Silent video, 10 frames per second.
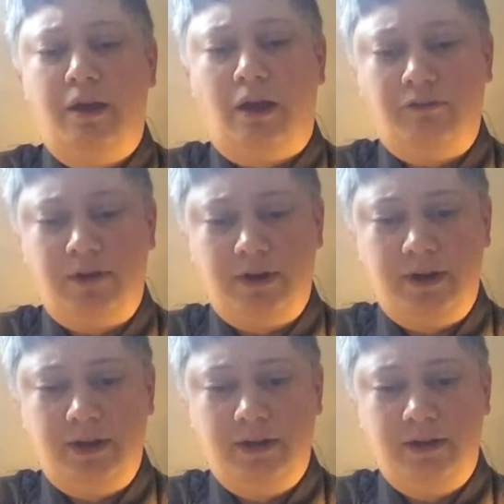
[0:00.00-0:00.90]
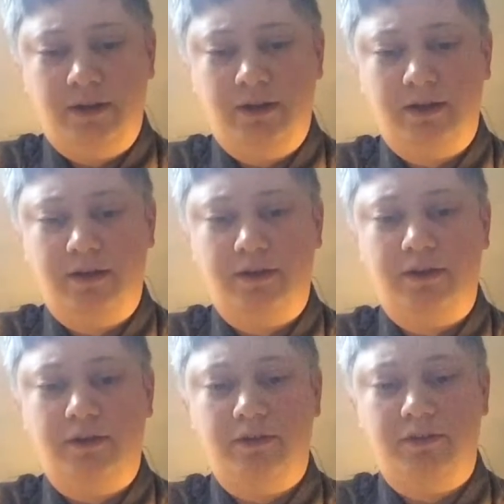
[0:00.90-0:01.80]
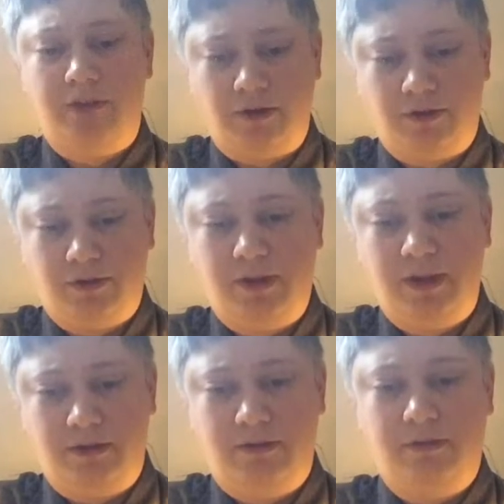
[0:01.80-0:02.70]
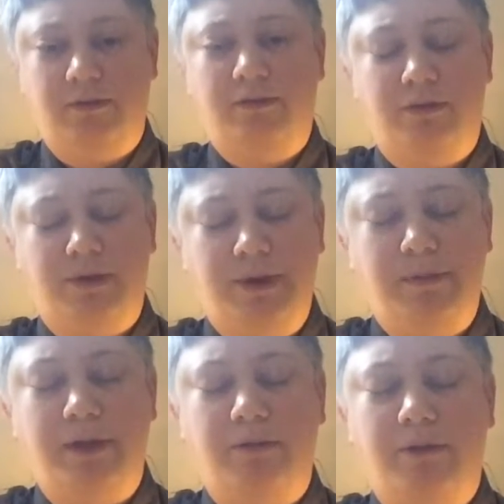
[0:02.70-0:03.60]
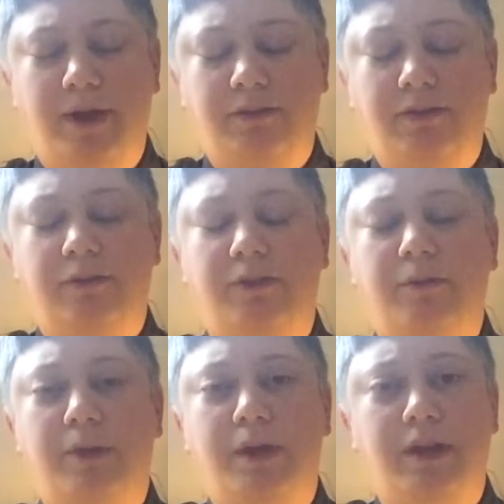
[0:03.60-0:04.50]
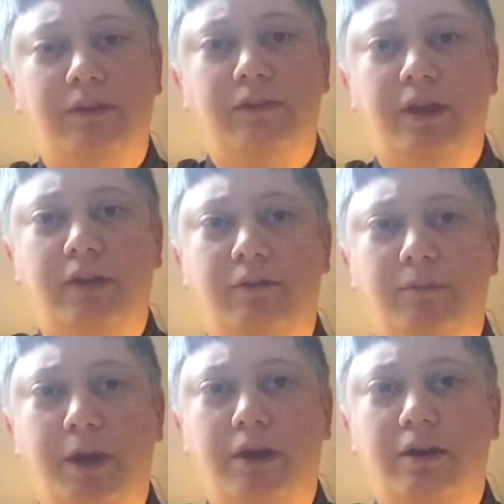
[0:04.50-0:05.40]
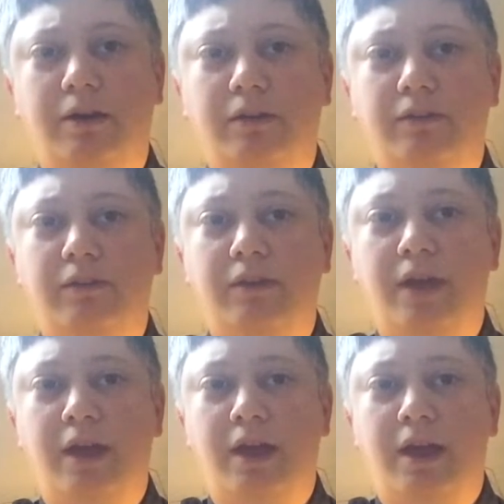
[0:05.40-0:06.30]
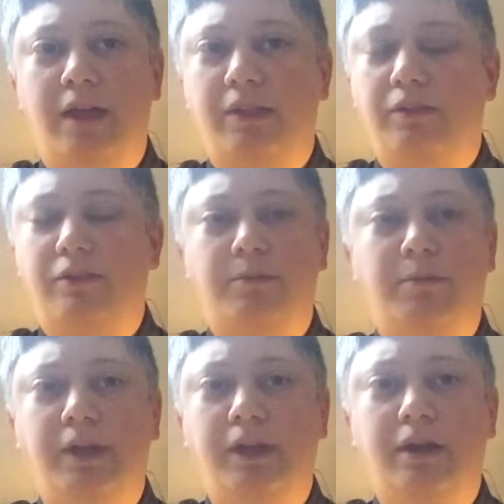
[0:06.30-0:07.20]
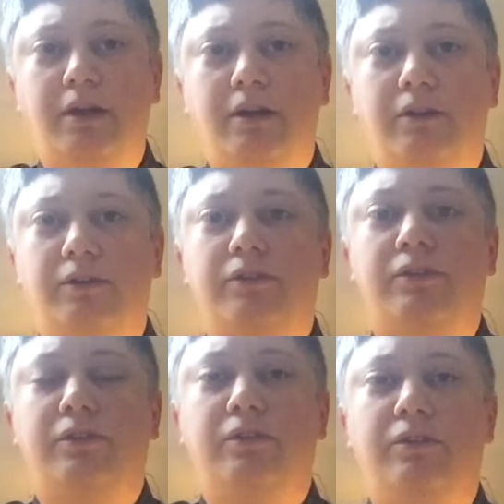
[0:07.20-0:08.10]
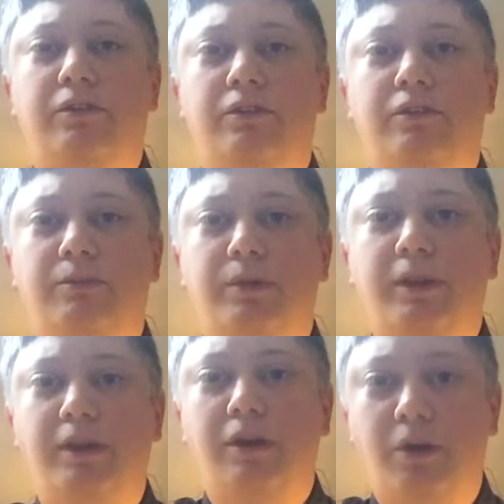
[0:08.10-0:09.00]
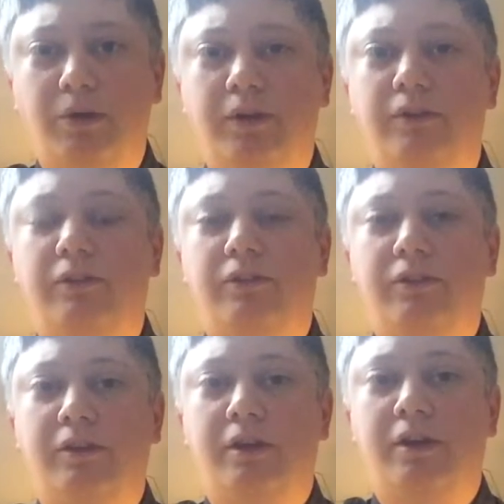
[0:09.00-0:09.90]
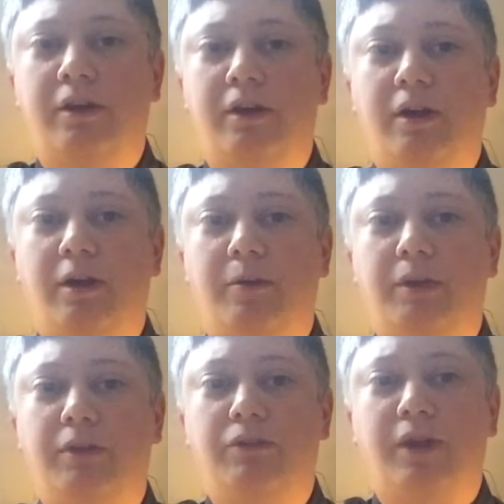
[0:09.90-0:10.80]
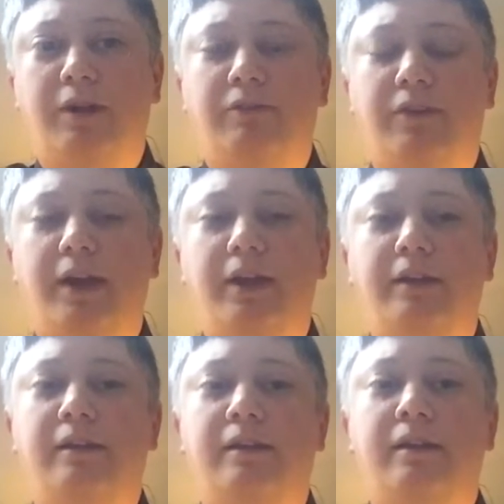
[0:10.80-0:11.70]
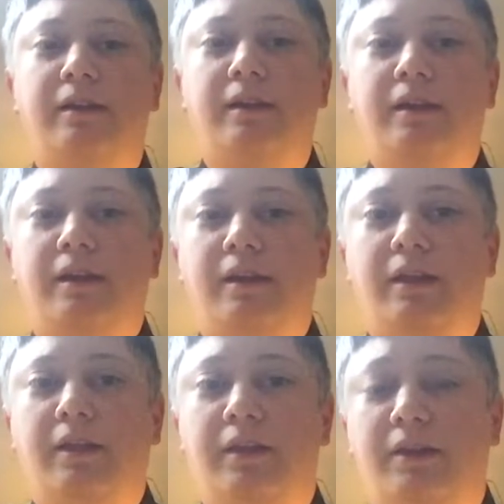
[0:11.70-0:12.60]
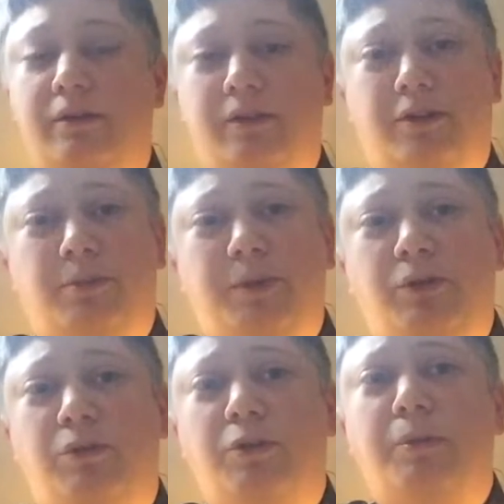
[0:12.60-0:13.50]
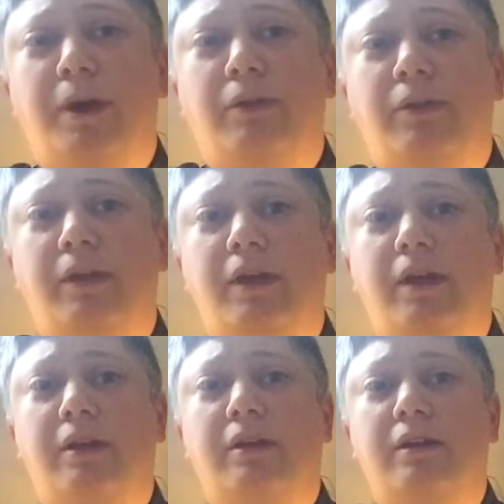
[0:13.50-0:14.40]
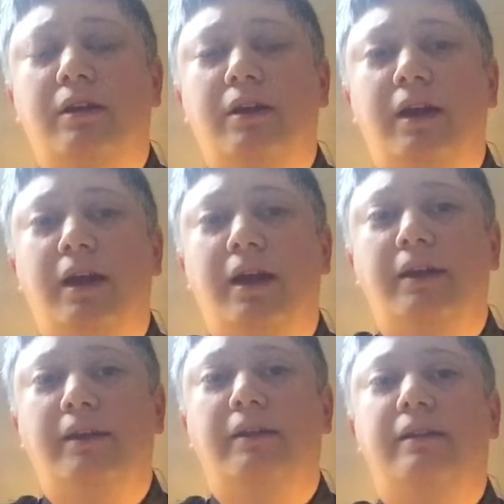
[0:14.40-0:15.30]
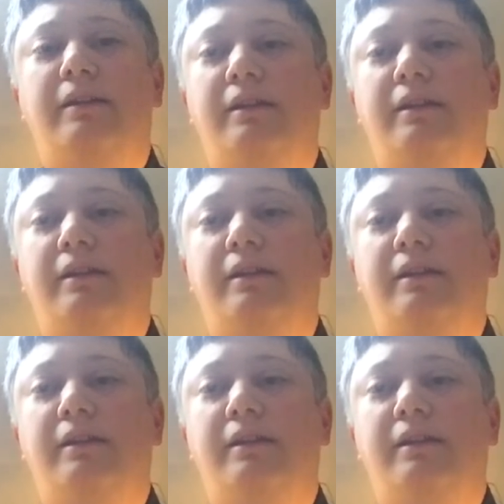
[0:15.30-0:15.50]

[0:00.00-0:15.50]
a very subtle, hidden, creeping racism against Native Americans that took me years to really notice and try to fight. They're a big group out there, and